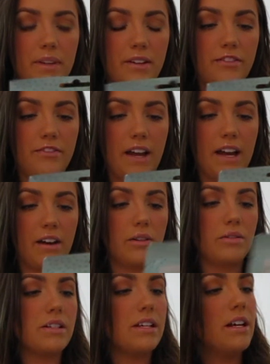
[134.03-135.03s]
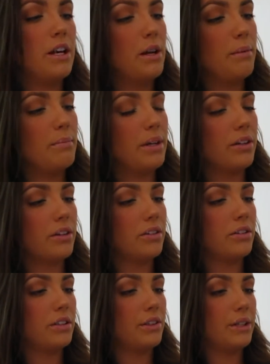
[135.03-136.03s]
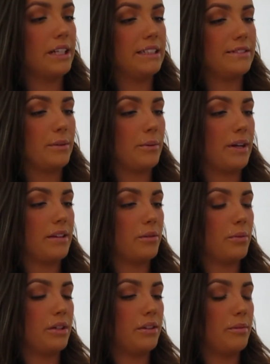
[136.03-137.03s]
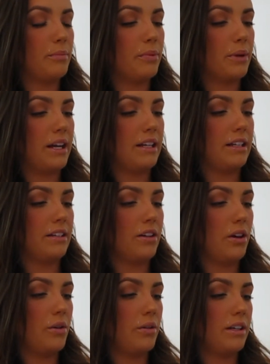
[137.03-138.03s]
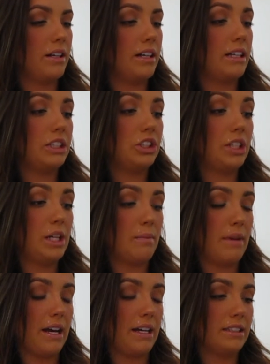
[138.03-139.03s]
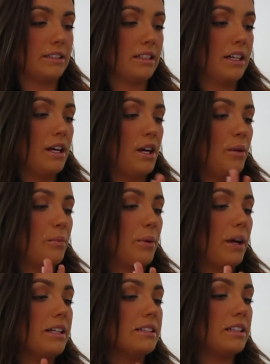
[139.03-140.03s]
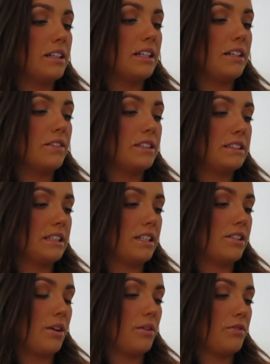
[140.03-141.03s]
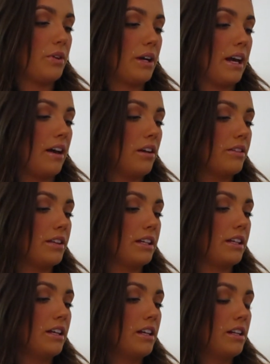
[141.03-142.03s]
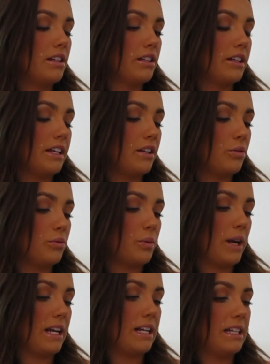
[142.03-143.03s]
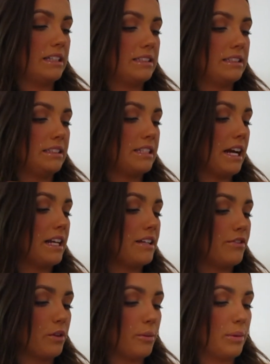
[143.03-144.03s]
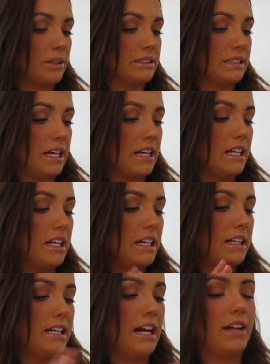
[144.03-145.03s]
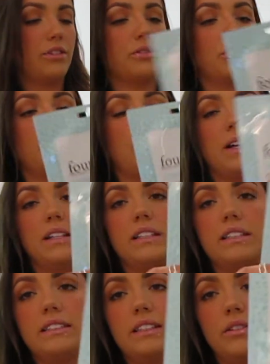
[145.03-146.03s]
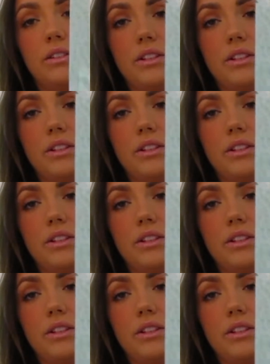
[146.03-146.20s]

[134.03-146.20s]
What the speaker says: Found Miracle Ingredients from Around the World Brightening Coconut Sheet Mask. Brightens uneven skin tone for a healthy looking radiance, 94% natural, one single